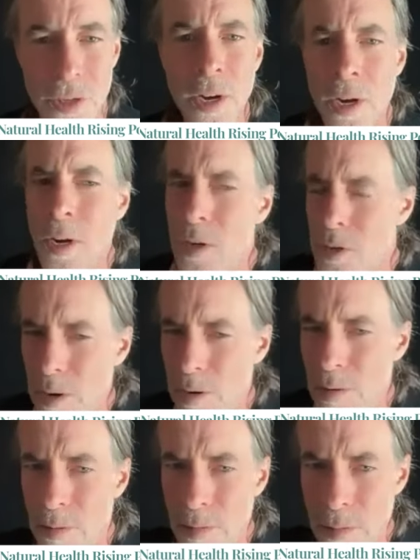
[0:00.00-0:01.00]

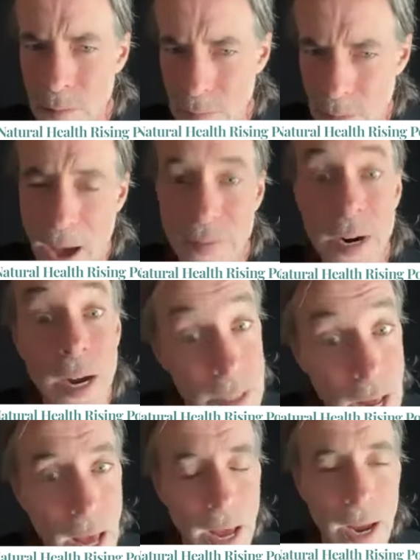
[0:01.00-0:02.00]
So have a nice
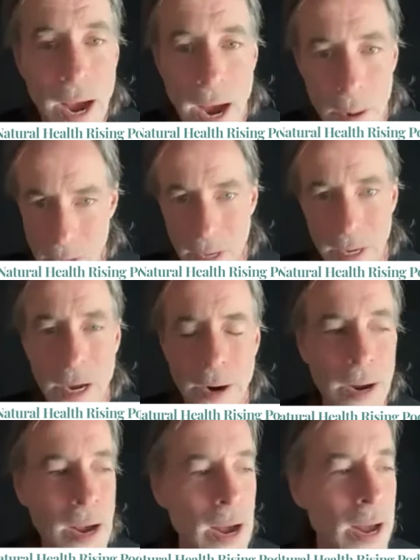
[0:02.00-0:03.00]
day. I'm going to
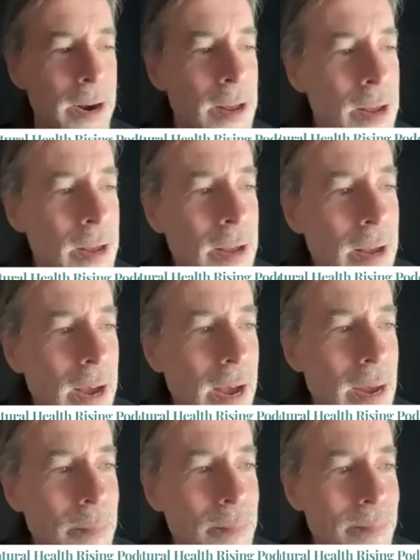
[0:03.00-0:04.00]
carry on.
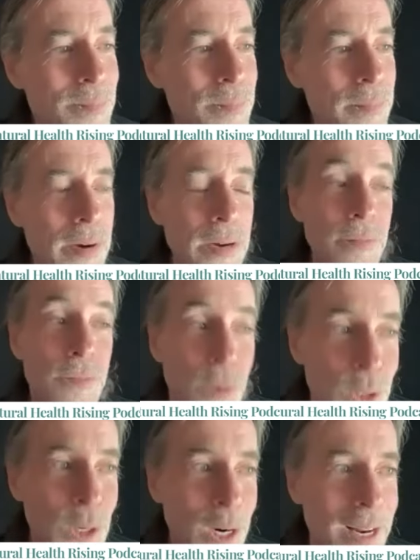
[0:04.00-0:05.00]

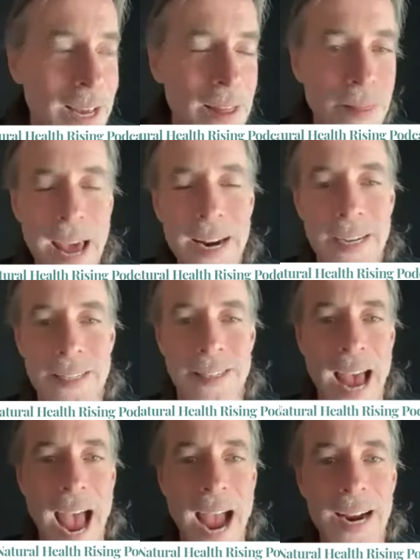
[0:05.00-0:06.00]
Unfortunately, that
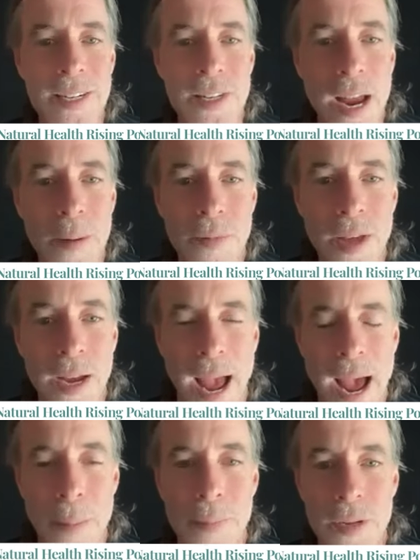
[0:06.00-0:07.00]
exact same thing
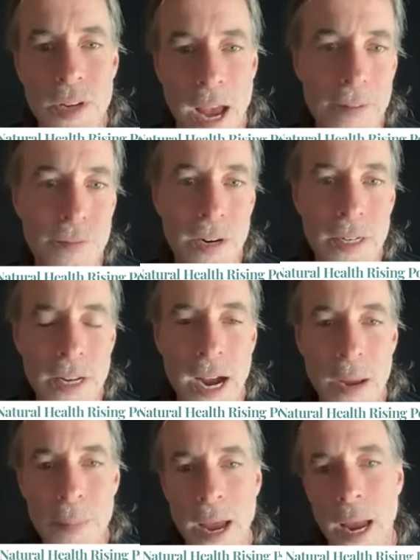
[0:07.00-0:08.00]
happens every
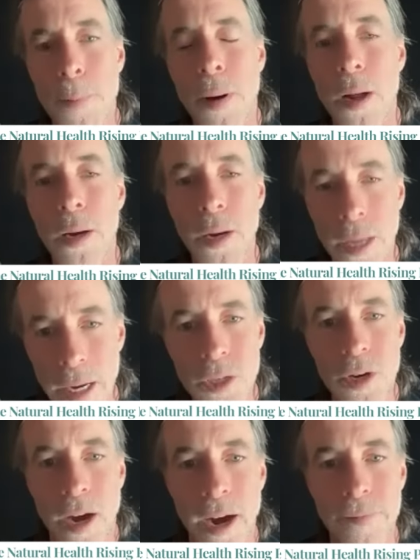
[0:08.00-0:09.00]
time a police
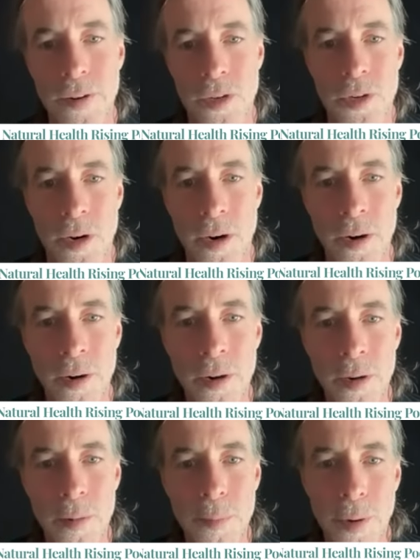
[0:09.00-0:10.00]
officer
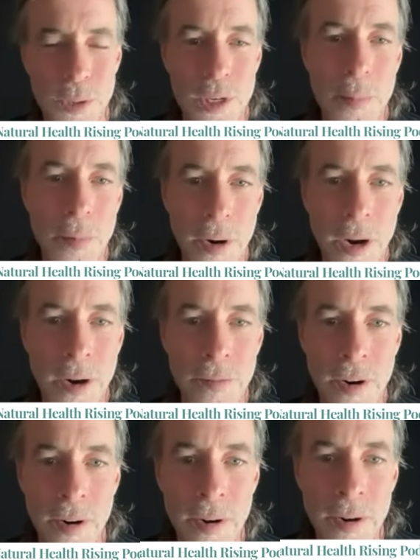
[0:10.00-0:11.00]
pulls someone over.